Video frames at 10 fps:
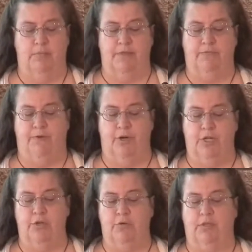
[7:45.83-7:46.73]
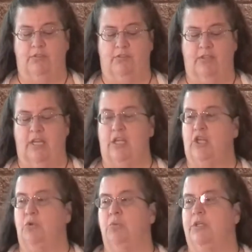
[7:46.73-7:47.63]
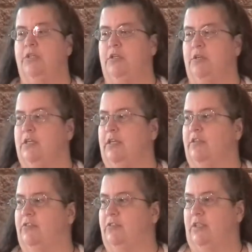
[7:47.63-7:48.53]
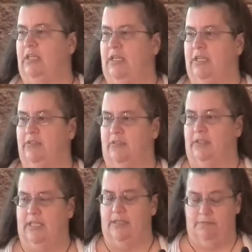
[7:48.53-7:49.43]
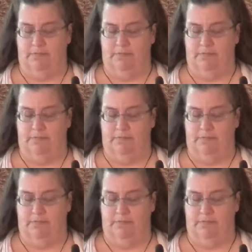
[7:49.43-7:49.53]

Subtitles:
before you could say you would do this easily?